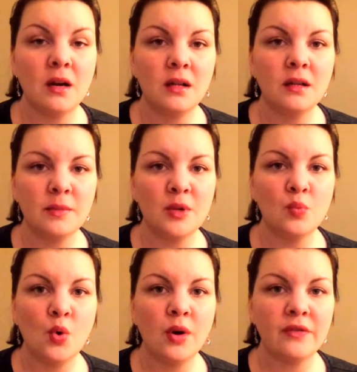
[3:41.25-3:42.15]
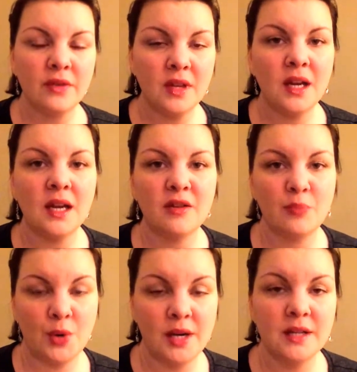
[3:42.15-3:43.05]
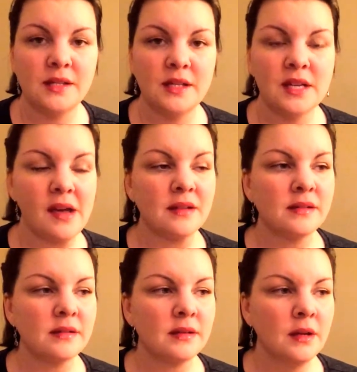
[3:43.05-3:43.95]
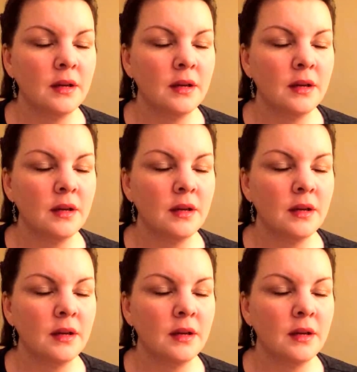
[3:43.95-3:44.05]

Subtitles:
a little bit more for the negative pregnancy test.